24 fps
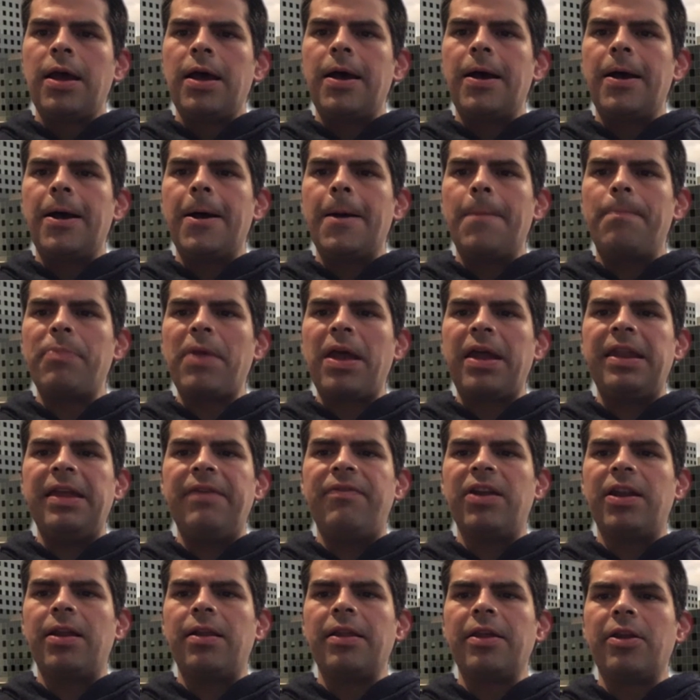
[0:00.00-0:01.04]
and
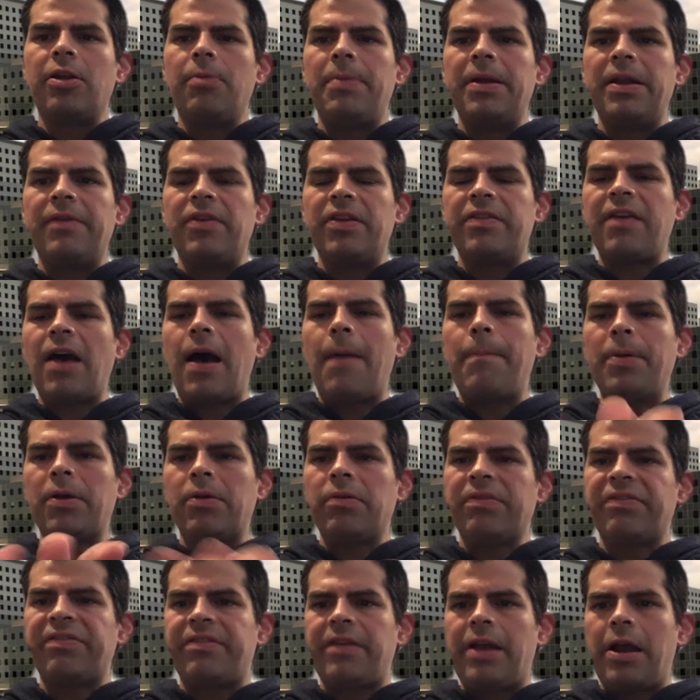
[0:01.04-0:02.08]
even a little bit of a
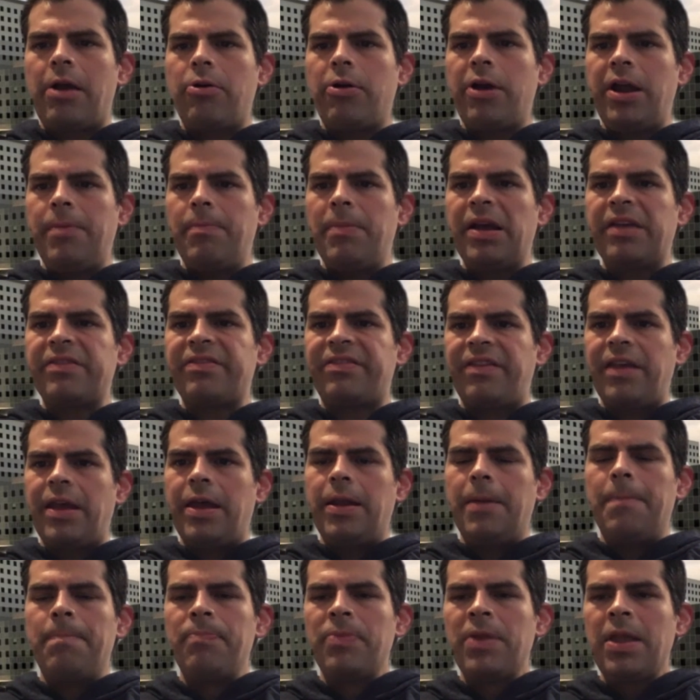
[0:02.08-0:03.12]
topical steroid mixed
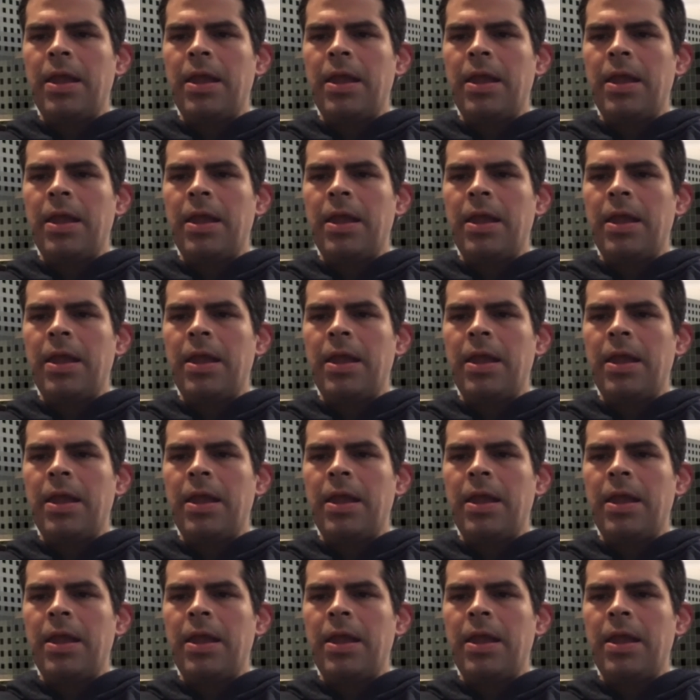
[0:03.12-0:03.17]
in.